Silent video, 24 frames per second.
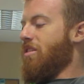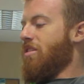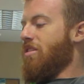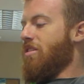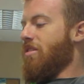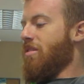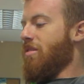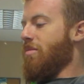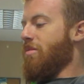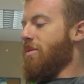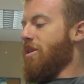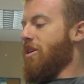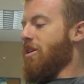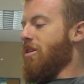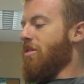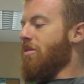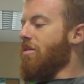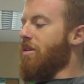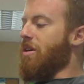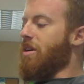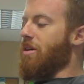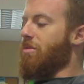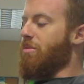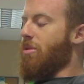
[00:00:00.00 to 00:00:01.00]
or the Mio
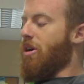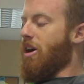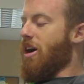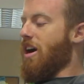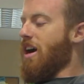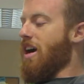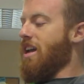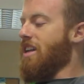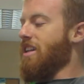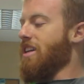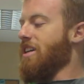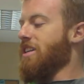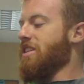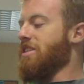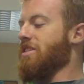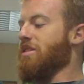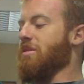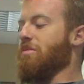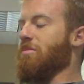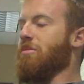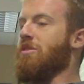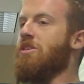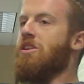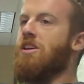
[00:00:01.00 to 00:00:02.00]
one, it probably had like
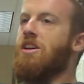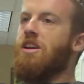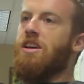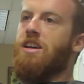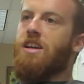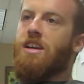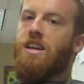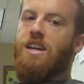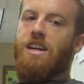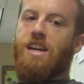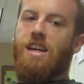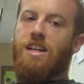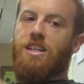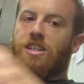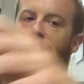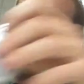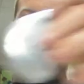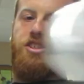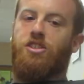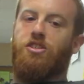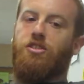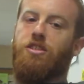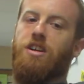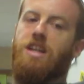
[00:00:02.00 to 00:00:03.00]
some
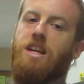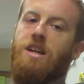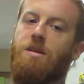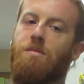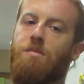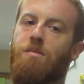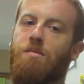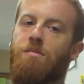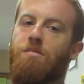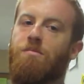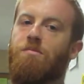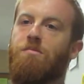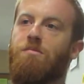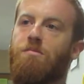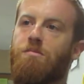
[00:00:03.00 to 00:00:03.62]
extreme